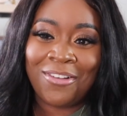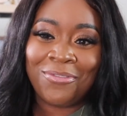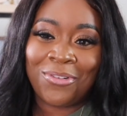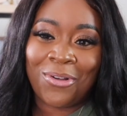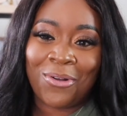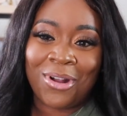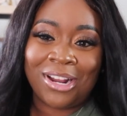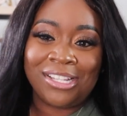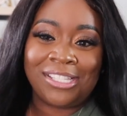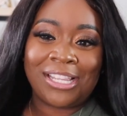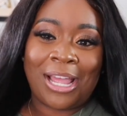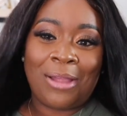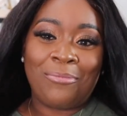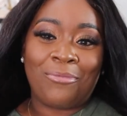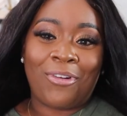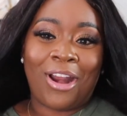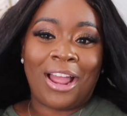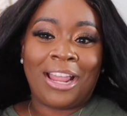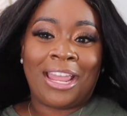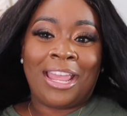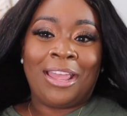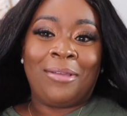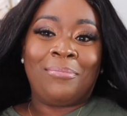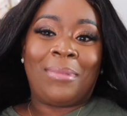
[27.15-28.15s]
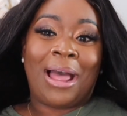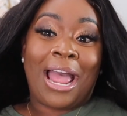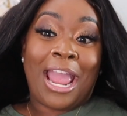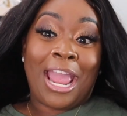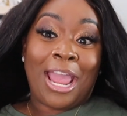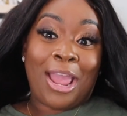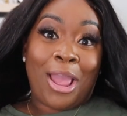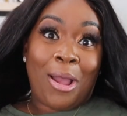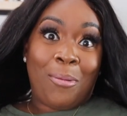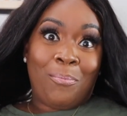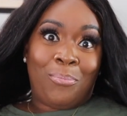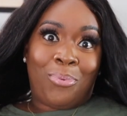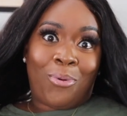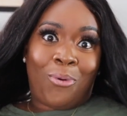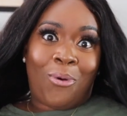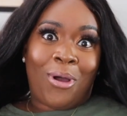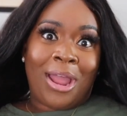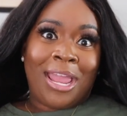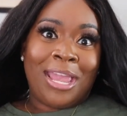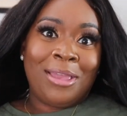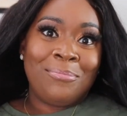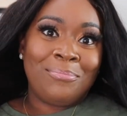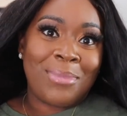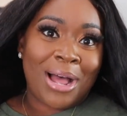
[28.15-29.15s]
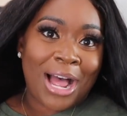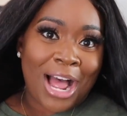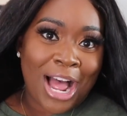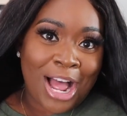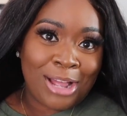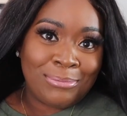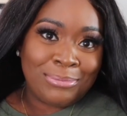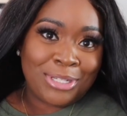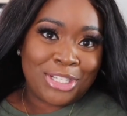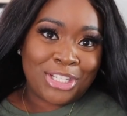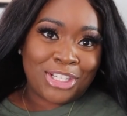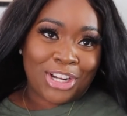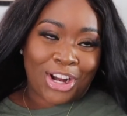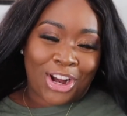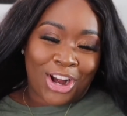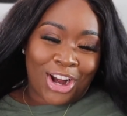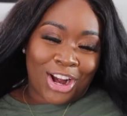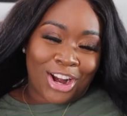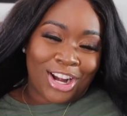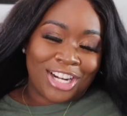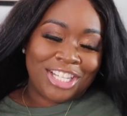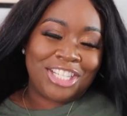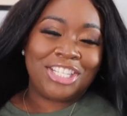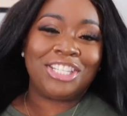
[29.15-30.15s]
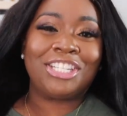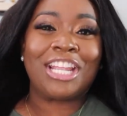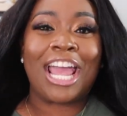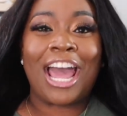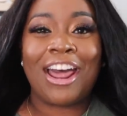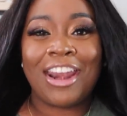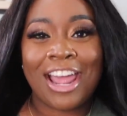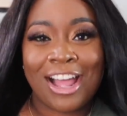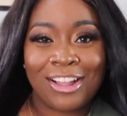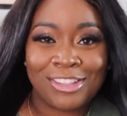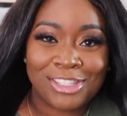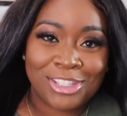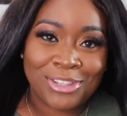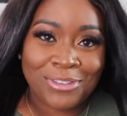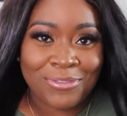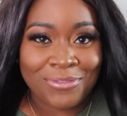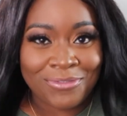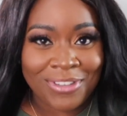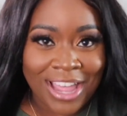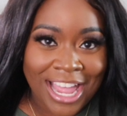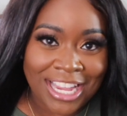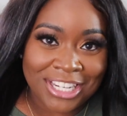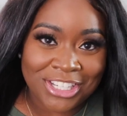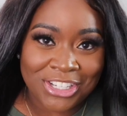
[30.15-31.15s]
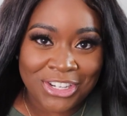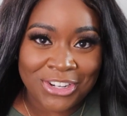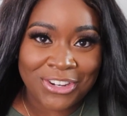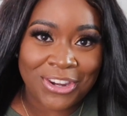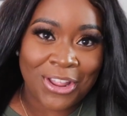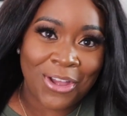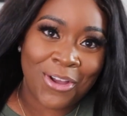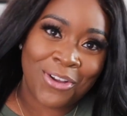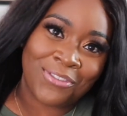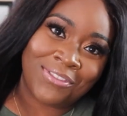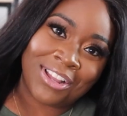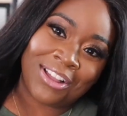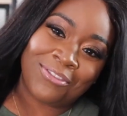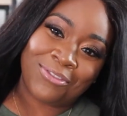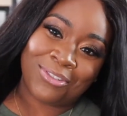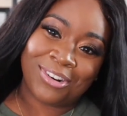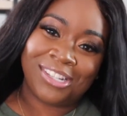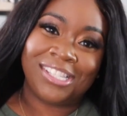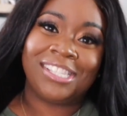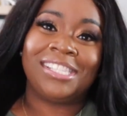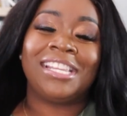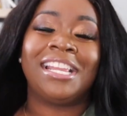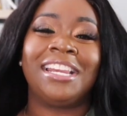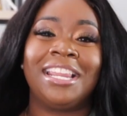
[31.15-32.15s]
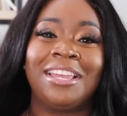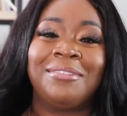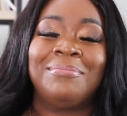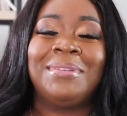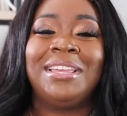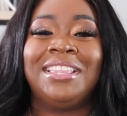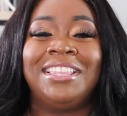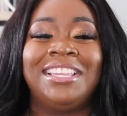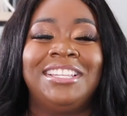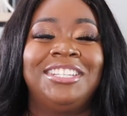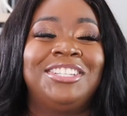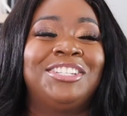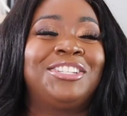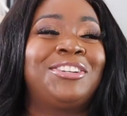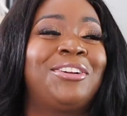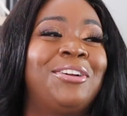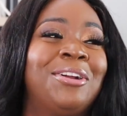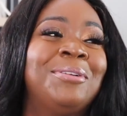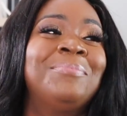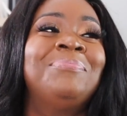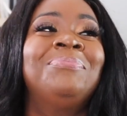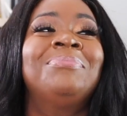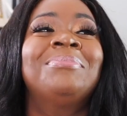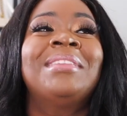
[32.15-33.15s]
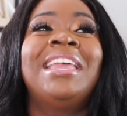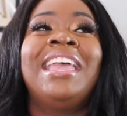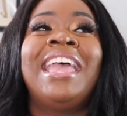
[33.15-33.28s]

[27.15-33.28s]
Of course, I'm rocking my boy mom shirt. Shout out to Fashion Nova for sending me this shirt.